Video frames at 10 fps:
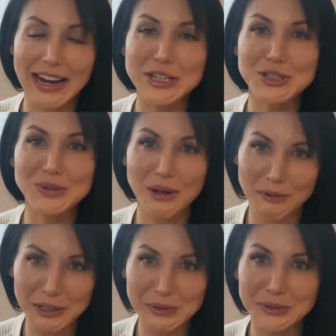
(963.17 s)
I do not
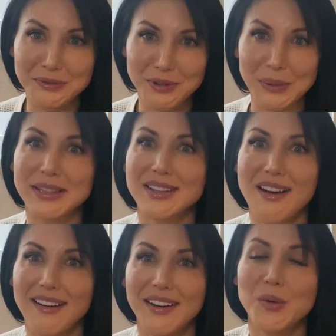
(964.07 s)
want you to focus
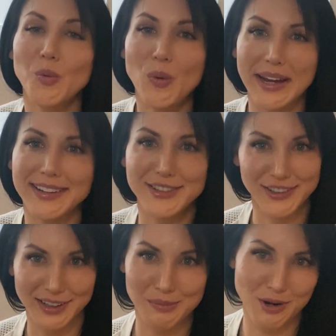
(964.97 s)
on weight
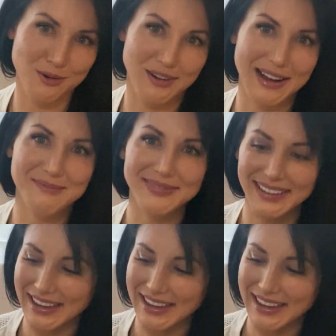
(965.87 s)
during the program.